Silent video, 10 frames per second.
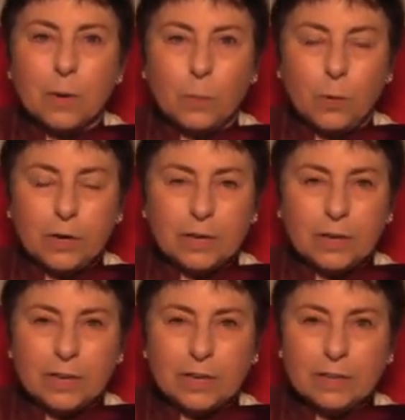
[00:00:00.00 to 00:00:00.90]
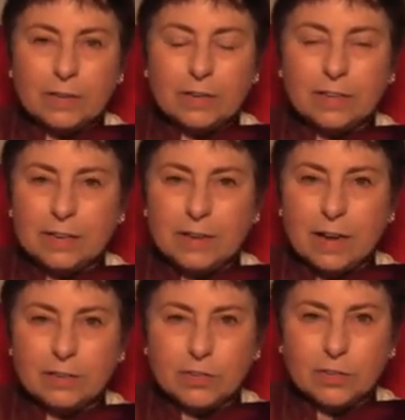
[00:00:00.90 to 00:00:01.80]
bringing in the
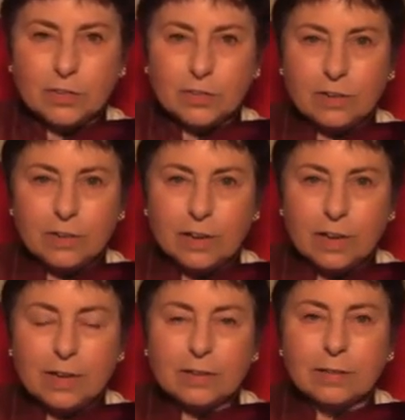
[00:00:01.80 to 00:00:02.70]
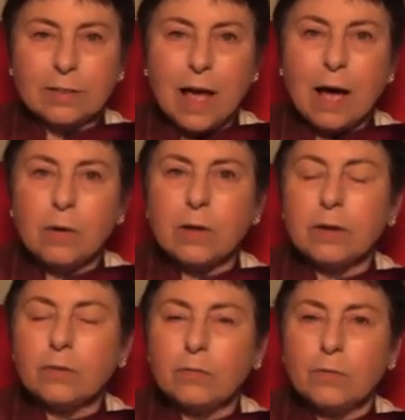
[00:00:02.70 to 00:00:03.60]
nectar and
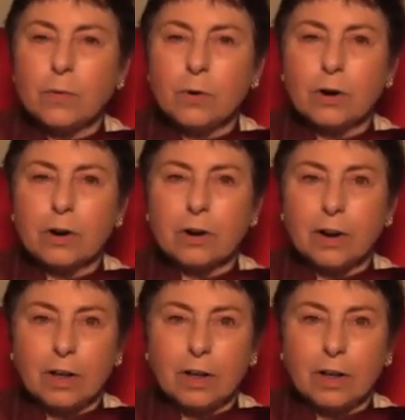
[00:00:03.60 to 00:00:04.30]
allowing for